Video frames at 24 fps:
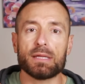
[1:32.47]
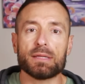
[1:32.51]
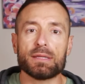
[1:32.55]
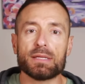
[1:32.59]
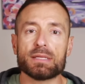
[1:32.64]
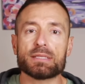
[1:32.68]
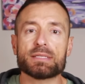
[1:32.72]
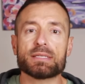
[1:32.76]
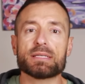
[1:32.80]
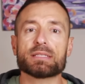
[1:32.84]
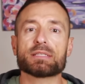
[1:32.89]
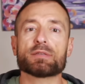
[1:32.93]

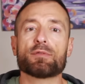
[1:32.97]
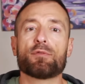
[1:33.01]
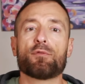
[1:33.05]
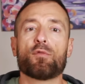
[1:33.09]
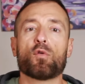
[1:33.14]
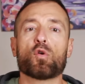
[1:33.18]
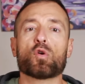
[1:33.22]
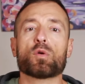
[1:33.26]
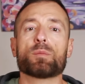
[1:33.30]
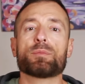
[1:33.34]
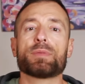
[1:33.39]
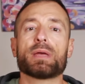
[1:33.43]
This is a
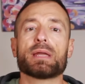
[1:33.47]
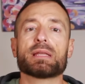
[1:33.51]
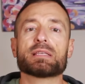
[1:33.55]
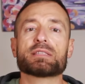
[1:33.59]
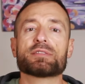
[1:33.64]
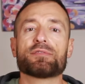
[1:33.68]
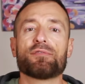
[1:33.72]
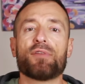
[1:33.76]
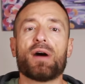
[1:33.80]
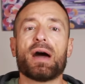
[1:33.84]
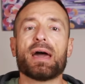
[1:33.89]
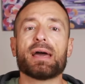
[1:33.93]
form that
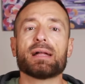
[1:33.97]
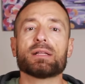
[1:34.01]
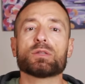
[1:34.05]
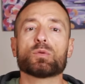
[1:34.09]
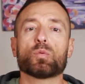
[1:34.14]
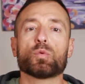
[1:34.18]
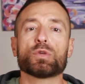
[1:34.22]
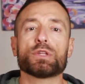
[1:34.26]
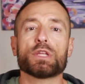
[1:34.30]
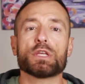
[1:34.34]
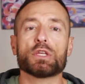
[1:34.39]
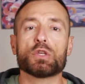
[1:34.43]
is
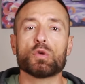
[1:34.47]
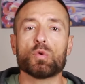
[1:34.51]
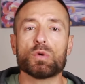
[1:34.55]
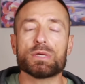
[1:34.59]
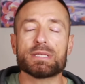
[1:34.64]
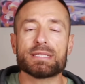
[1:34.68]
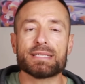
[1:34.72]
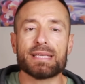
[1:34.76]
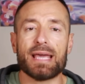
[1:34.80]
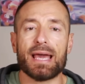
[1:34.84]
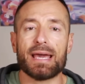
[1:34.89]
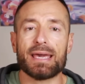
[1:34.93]
filed with the U
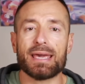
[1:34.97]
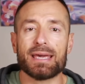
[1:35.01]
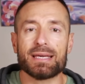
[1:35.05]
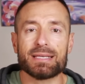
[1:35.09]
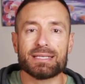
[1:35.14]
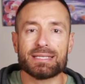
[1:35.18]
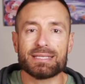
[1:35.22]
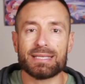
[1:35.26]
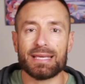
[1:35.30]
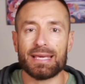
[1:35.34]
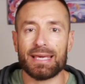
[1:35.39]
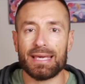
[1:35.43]
S C I
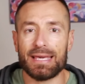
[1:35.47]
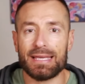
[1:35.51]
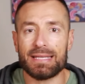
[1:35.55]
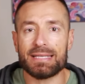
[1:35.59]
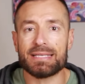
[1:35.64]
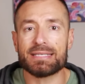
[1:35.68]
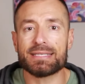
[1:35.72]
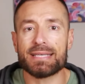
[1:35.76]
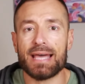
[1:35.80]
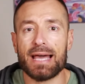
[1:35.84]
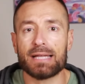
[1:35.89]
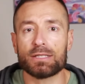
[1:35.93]
S
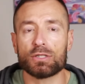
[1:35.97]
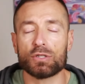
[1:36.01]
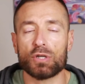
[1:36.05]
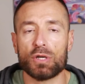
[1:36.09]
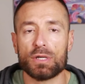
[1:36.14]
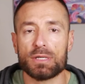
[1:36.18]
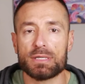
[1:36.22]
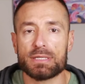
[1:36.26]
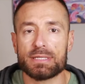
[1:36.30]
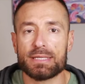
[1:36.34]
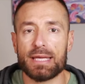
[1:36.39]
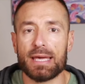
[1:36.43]
inside the
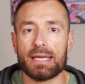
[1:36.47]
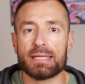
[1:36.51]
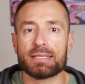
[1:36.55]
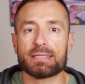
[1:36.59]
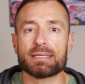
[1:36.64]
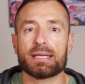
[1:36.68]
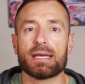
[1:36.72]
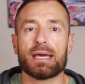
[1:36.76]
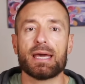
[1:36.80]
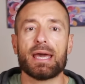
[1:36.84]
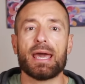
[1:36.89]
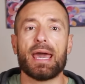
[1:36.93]
United
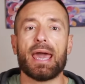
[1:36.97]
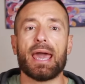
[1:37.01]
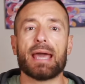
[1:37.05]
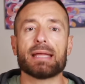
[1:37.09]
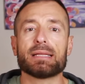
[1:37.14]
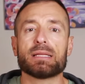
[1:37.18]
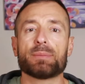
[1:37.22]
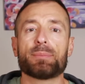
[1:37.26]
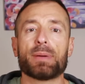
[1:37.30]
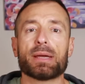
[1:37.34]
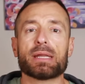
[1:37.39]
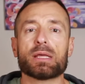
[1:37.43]
States,
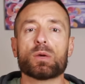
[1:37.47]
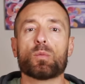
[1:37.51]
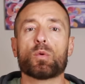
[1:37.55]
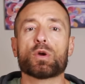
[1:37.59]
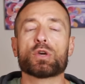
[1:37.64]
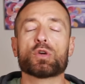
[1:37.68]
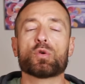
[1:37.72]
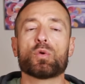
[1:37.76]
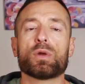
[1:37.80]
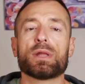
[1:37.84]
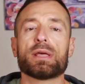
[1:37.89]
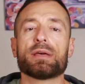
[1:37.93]
and depending
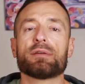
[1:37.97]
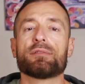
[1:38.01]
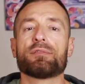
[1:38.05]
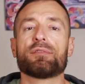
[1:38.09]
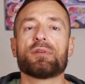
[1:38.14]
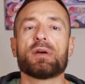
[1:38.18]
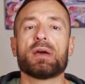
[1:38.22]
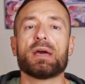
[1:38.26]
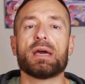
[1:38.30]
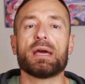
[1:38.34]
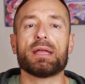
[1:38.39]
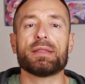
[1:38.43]
where you
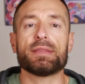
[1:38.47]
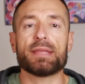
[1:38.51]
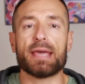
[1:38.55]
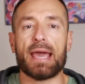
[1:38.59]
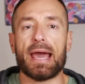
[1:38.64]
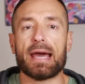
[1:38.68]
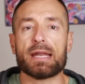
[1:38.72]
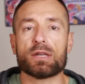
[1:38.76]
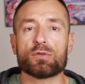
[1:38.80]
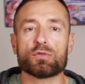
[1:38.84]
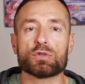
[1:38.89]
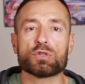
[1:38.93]
live,
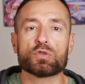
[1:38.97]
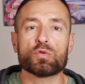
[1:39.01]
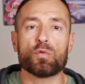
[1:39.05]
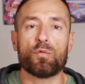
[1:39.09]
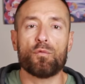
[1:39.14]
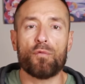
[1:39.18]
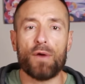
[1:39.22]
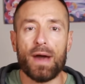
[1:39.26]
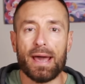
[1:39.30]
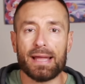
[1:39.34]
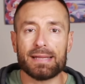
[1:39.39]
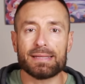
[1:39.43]
the address to
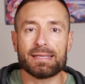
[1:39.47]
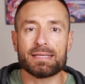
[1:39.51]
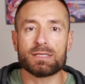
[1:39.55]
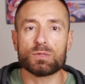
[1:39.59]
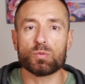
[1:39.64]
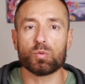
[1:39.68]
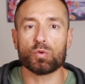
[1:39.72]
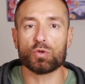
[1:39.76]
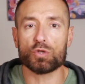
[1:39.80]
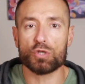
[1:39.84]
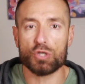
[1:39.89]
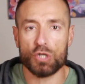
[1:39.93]
file
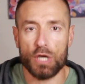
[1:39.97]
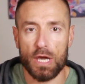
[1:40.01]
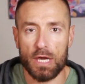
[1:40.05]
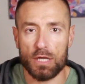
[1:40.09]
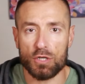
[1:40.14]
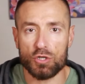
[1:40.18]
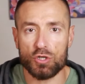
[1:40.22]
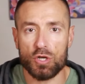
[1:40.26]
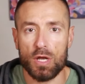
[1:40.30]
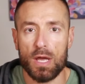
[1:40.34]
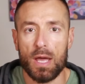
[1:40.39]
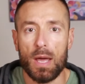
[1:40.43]
this will
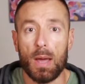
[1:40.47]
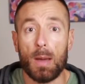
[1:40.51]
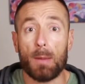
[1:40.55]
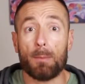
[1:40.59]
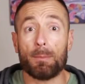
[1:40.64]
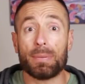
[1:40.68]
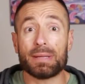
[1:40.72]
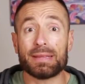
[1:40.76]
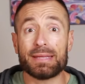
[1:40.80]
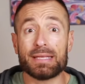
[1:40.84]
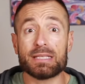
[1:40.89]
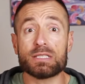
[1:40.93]
change.
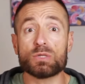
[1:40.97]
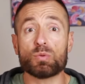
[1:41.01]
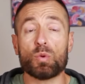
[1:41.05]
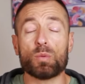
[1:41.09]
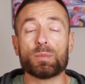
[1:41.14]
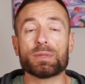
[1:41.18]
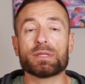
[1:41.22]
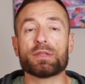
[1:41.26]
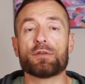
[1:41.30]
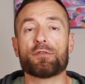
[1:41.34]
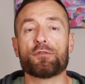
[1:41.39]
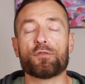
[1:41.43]
But this
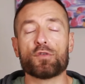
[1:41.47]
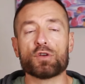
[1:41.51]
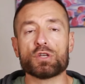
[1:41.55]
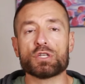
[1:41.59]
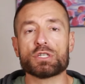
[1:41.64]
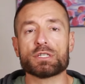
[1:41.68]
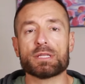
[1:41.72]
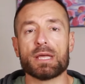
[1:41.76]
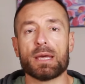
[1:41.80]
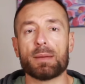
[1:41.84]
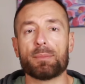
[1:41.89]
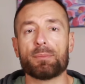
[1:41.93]
will be the
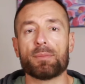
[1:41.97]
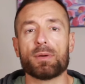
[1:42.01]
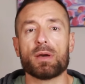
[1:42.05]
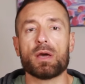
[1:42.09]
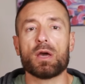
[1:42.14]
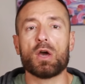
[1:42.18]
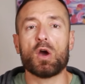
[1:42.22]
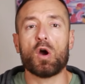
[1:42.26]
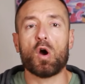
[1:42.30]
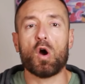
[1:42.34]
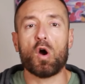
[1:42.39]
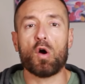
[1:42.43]
first step
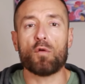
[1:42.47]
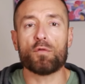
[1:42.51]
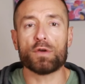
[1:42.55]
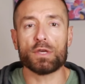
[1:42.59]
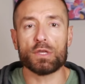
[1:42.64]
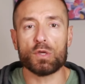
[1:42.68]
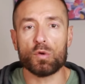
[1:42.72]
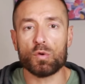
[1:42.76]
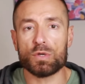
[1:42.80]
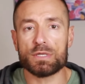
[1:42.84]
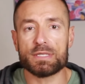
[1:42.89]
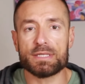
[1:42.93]
of
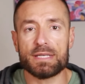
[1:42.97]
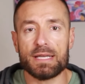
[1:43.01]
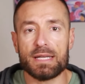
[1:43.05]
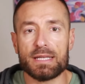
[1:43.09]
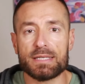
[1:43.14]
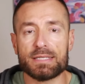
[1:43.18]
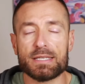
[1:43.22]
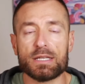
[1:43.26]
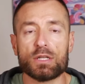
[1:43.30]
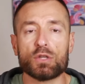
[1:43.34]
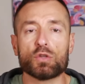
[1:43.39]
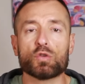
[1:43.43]
a U S
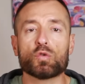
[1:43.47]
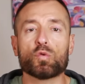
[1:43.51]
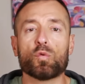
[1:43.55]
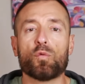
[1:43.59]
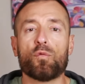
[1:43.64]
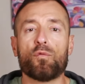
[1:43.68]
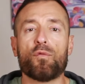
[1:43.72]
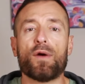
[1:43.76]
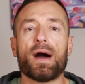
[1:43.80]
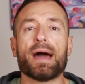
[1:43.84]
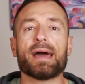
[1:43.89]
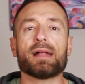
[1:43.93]
citizen to
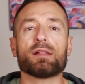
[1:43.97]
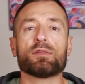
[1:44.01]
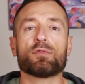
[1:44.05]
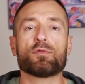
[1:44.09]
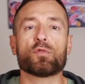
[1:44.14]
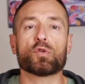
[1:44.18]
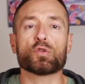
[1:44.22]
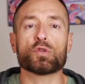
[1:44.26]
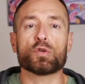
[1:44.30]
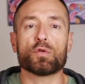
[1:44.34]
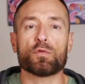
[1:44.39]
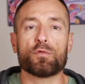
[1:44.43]
file
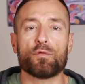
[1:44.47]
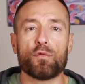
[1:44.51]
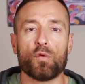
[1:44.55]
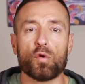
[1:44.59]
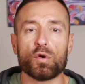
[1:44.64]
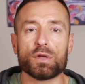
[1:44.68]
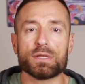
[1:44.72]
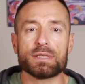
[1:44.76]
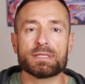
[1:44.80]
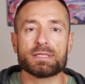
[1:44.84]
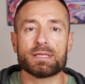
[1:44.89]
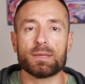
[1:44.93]
for their
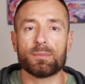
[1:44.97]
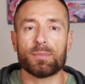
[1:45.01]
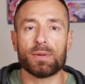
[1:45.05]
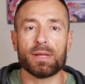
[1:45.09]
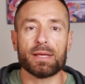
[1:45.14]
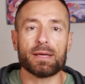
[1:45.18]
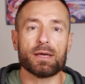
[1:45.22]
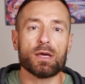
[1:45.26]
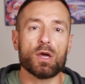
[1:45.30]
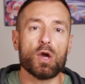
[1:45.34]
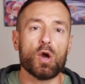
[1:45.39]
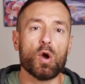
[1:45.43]
foreign
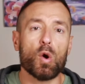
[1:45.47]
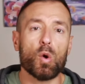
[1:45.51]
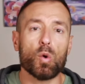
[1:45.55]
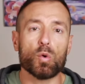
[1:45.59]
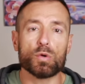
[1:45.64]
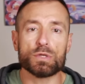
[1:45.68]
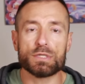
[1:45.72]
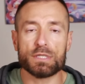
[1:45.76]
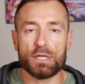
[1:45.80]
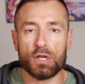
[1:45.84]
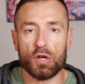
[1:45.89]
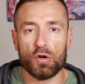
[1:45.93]
sibling
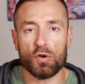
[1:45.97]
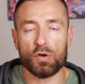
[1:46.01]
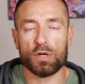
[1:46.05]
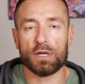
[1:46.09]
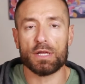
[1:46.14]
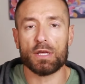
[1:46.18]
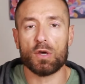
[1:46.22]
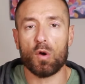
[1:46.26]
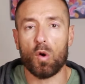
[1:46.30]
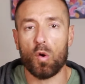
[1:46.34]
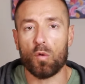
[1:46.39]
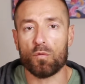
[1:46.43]
who is
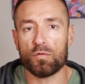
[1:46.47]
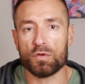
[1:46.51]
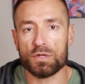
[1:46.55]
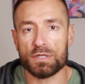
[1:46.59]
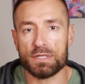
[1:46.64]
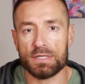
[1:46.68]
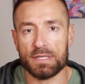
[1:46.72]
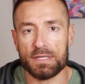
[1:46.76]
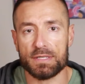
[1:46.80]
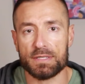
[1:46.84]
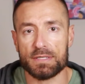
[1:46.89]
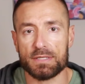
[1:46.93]
currently
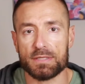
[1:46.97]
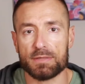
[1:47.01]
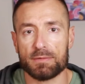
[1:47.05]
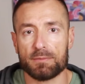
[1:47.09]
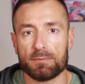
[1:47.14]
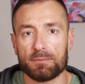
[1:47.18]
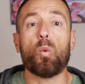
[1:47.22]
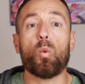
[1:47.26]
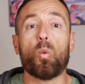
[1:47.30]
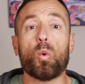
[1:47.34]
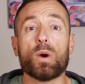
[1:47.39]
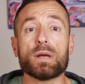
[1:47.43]
overseas.
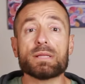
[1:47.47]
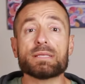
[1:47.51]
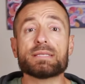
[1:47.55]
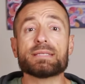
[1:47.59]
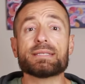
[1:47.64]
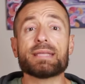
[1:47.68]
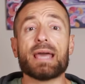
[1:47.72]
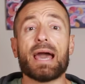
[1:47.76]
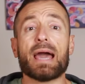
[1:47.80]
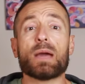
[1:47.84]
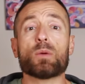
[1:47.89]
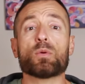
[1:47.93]

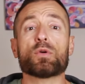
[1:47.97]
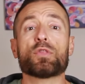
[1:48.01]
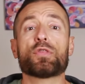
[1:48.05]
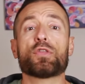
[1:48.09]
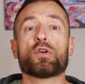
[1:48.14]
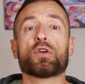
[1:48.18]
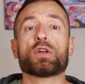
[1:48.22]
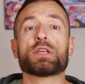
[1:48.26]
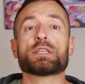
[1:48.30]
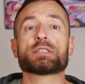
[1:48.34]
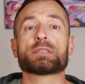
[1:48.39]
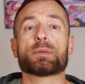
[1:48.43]
Once the I one
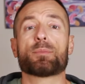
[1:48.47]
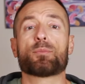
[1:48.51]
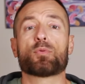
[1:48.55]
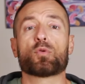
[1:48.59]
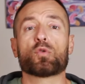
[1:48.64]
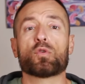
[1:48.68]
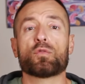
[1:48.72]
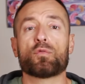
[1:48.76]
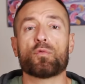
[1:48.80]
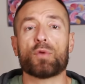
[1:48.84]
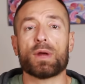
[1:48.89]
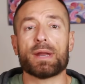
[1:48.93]
thirty is
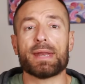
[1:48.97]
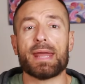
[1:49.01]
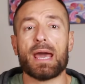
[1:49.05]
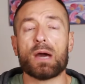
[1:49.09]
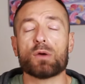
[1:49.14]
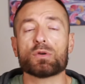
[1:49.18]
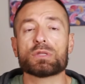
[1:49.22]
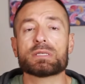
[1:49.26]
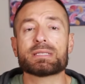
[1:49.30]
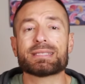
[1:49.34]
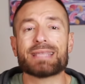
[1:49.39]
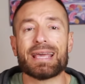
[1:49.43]
approved, right
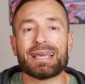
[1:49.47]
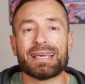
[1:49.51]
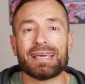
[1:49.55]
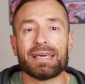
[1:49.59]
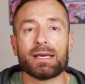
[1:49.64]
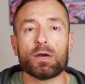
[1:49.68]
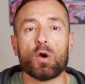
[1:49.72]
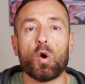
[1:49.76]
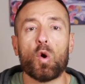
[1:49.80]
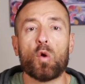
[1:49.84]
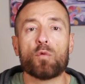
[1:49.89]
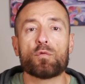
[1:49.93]
now it's
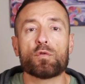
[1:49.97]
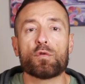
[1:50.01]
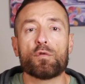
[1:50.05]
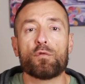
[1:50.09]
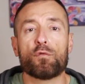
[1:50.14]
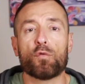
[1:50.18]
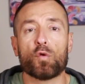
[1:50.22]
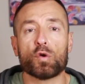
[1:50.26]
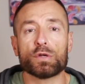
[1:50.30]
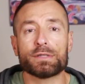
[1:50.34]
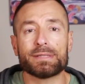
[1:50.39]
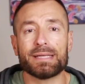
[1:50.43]
taking over
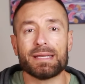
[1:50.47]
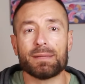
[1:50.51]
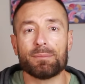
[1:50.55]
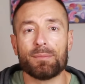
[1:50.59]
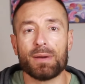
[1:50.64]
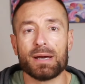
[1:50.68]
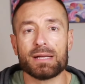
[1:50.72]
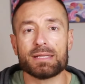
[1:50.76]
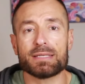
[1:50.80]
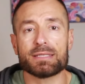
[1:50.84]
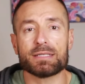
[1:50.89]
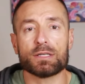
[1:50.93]

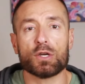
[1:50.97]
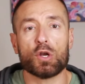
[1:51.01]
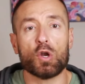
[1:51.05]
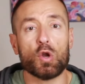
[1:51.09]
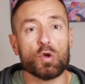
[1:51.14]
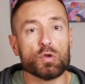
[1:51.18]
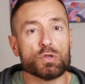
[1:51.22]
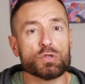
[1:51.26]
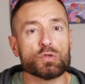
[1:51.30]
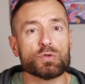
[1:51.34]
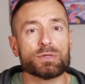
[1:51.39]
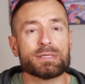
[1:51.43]
fourteen months,
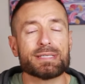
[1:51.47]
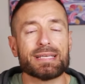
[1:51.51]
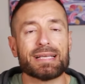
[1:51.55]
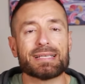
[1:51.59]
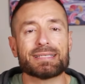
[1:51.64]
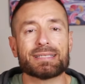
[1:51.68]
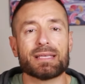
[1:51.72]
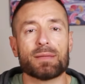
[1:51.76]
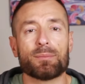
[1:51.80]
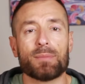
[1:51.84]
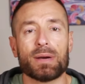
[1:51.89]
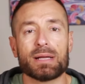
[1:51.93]
close to
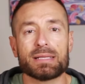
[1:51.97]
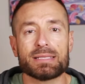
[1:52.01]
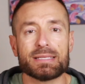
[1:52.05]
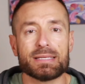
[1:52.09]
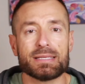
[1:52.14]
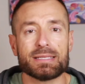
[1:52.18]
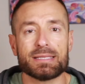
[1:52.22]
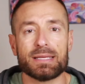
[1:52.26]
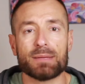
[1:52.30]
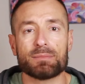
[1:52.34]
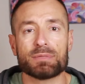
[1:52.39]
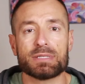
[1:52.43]
sixteen
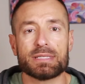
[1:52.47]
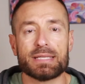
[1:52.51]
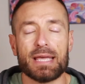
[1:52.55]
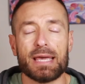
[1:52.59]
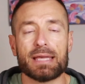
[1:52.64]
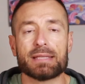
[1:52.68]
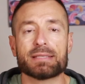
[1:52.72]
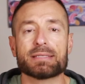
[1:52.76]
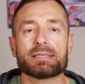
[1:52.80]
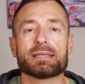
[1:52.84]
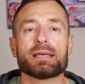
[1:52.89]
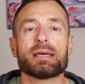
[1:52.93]
months in some
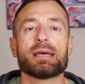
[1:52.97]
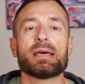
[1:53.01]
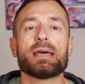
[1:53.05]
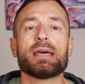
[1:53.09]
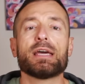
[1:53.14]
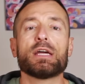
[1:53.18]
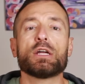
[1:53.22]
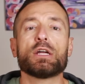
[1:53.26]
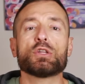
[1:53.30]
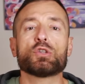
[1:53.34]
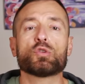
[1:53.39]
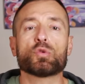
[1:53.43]
states,
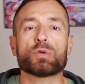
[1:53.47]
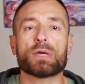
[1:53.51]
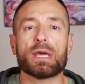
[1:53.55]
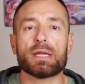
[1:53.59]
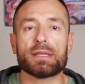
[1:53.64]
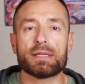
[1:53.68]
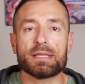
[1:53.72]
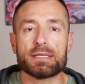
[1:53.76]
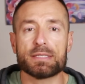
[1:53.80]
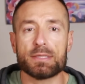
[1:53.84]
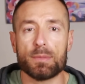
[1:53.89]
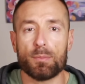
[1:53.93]
to
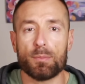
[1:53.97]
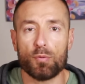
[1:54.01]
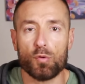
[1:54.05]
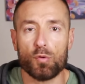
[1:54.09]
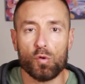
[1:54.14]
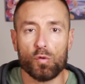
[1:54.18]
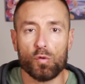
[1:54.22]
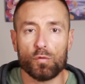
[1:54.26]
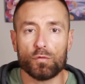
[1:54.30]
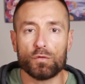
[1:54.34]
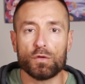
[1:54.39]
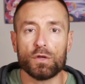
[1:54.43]
get this
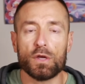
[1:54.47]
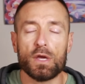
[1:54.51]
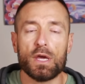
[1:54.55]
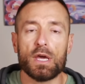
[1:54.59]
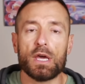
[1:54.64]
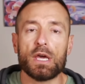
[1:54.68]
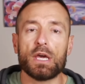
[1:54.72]
approved.